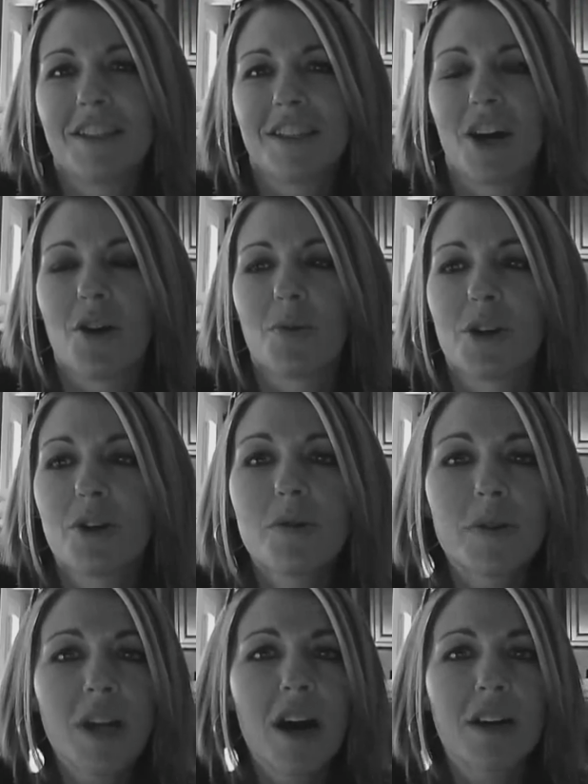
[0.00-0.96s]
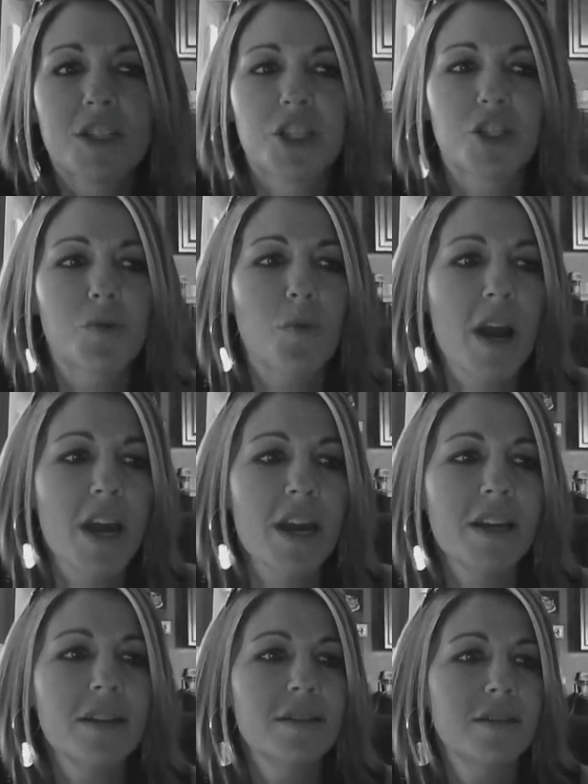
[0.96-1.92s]
So Google Docs is
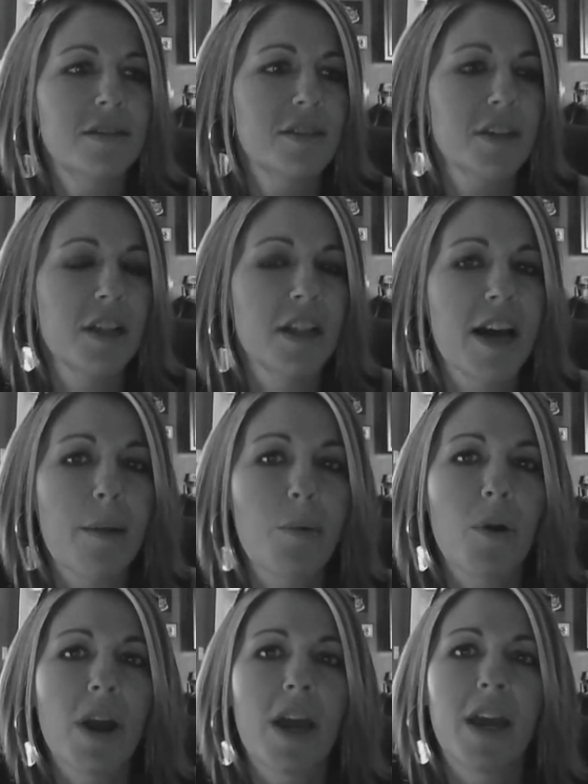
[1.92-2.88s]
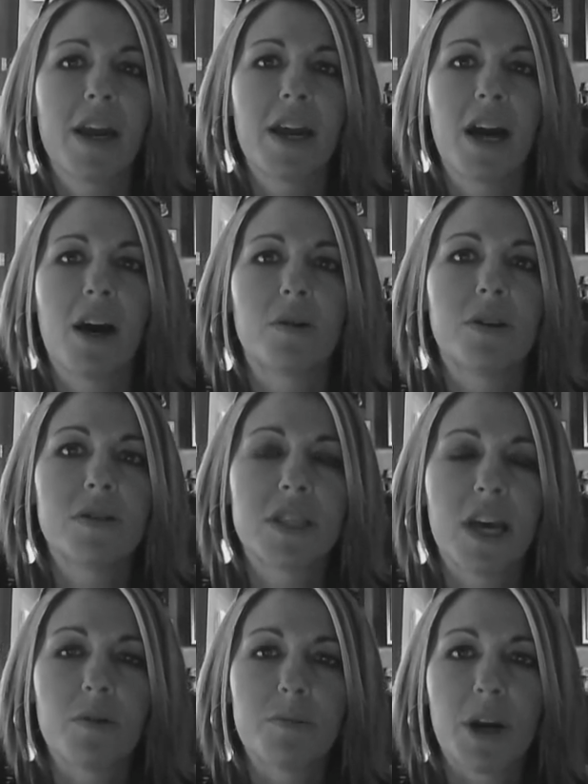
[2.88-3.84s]
great to collaborate. I'll use
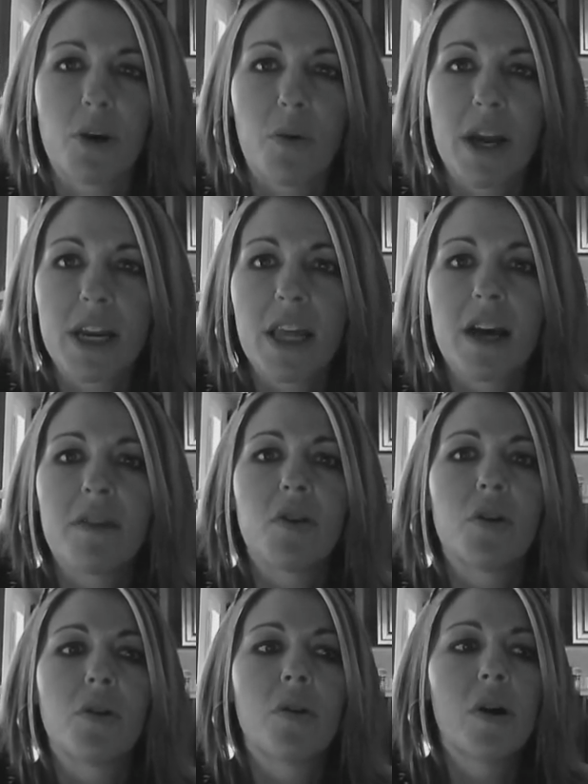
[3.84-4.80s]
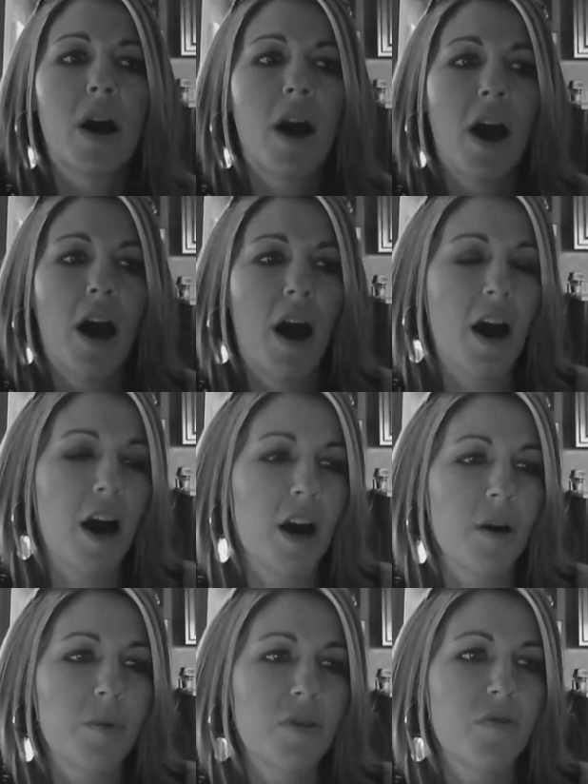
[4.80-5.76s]
that with my grade level,
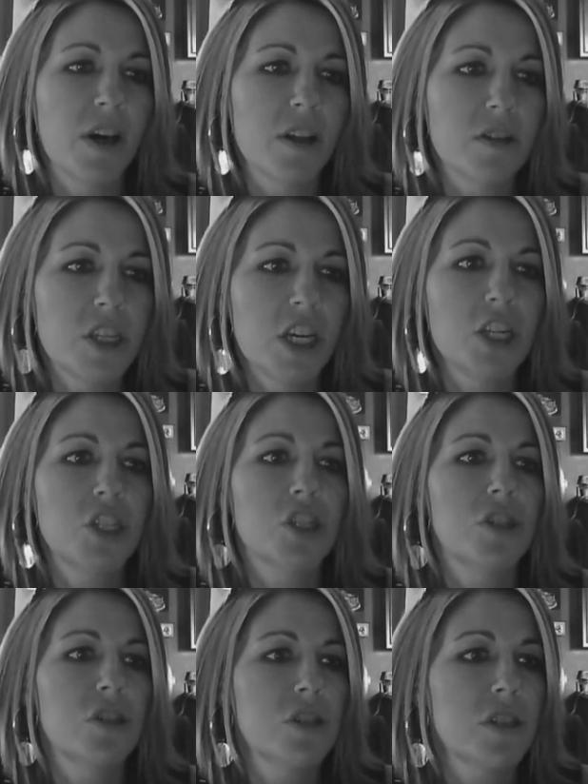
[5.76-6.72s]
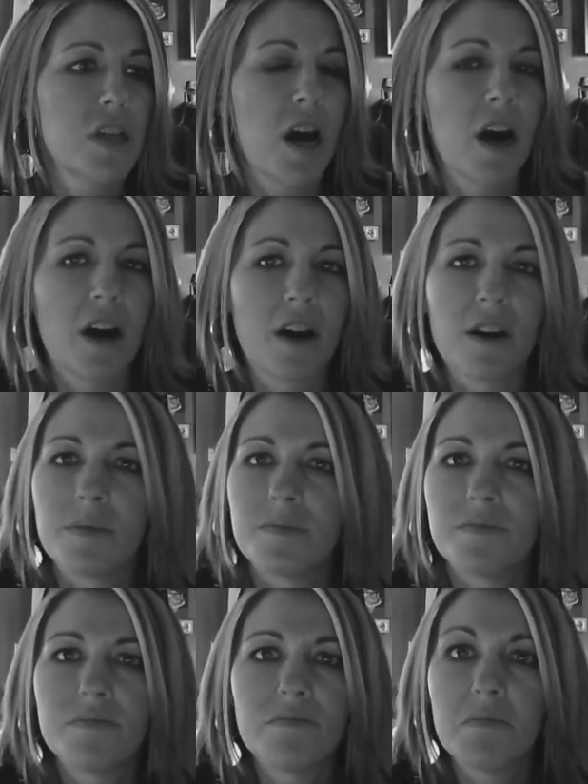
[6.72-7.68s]
with fellow teachers.
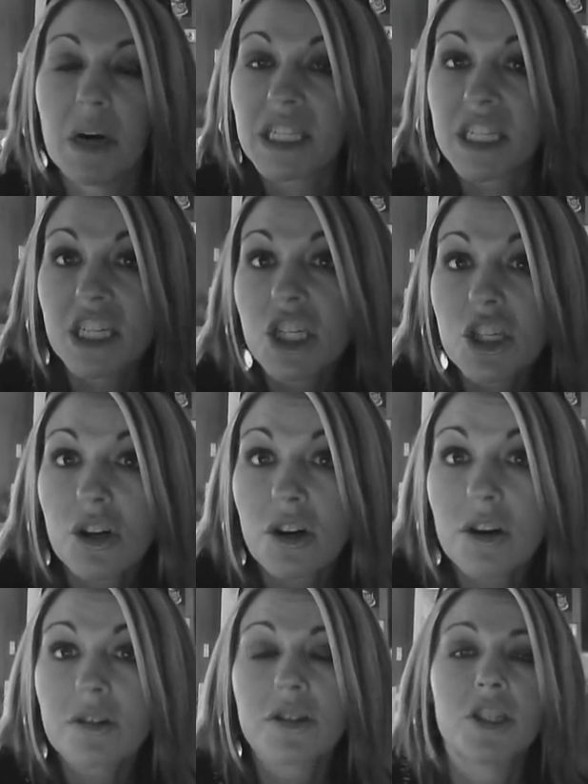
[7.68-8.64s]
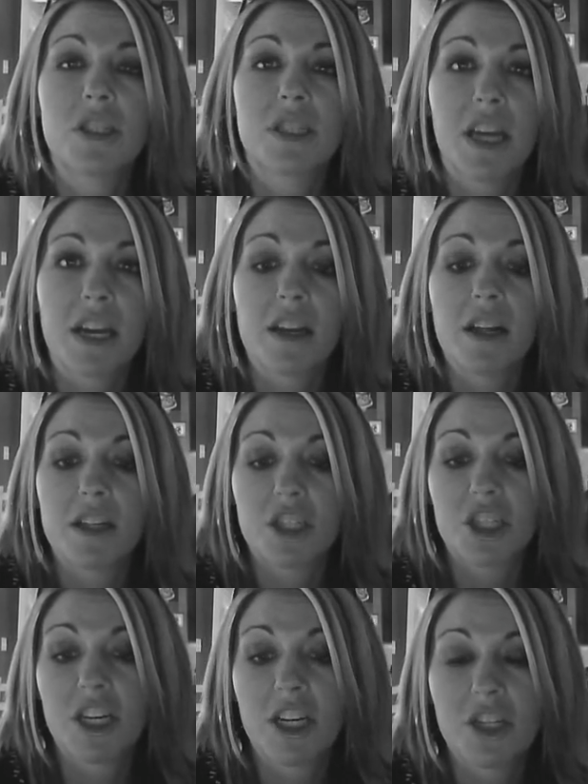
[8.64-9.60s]
My sister, she's a
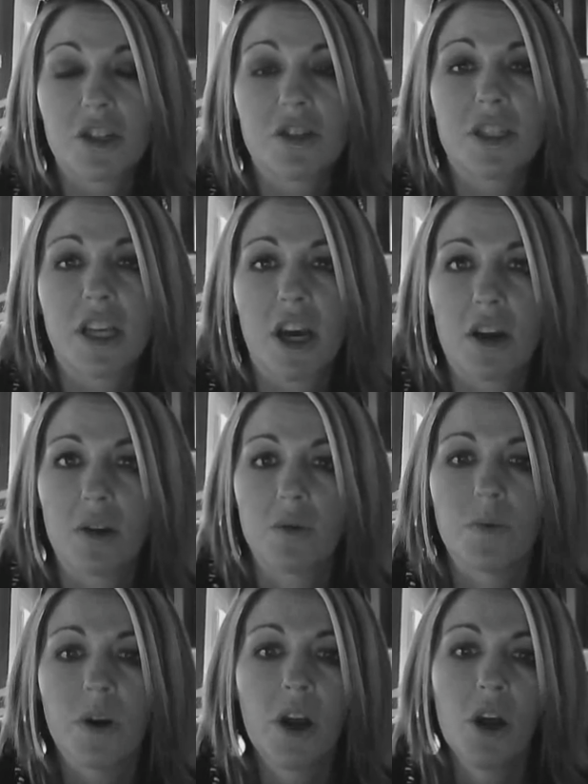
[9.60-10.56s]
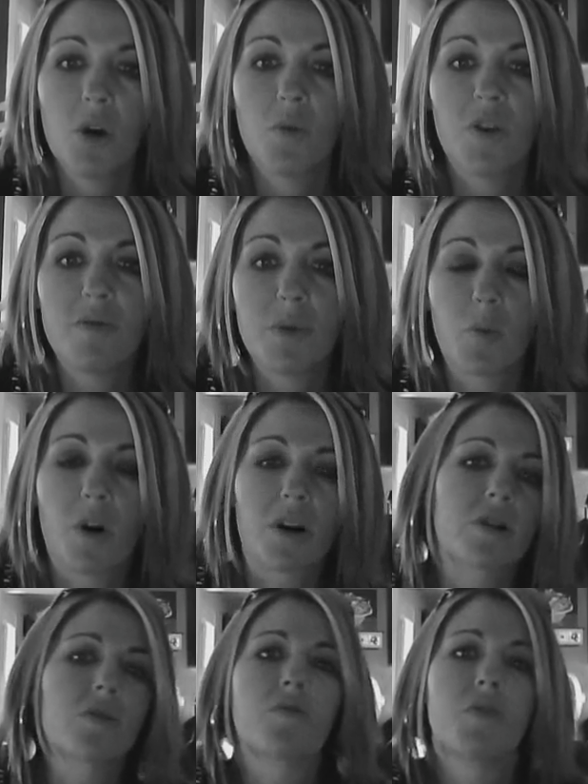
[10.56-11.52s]
technology teacher, so we've been
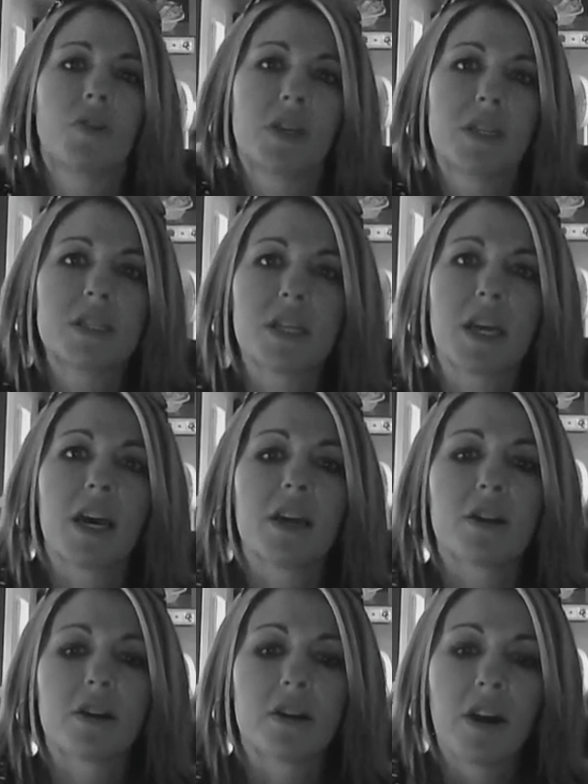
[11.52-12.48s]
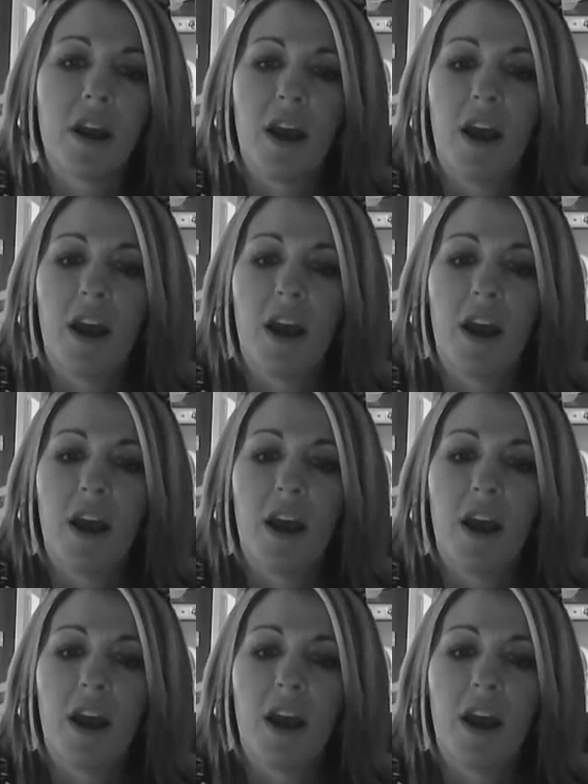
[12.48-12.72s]
working on a few things together.